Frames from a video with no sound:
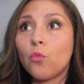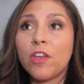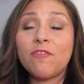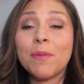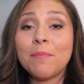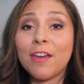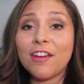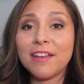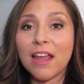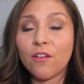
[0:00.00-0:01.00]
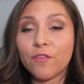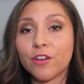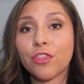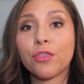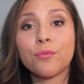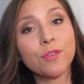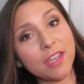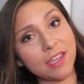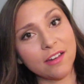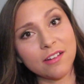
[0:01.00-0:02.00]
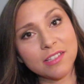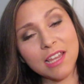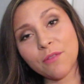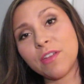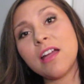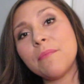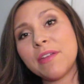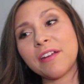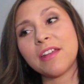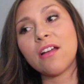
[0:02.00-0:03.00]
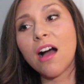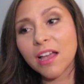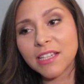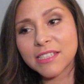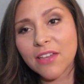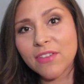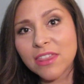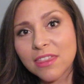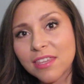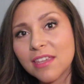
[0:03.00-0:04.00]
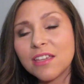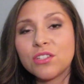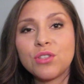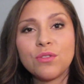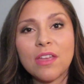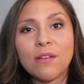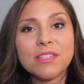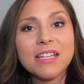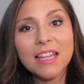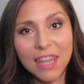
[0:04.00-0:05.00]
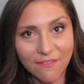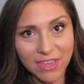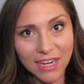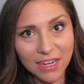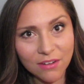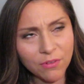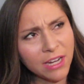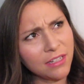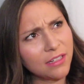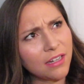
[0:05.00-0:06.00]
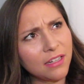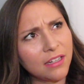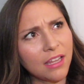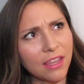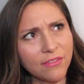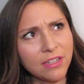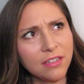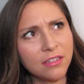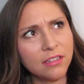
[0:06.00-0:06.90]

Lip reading: We've been married now for 3 years and we got married August 7th, 2011, right? 11?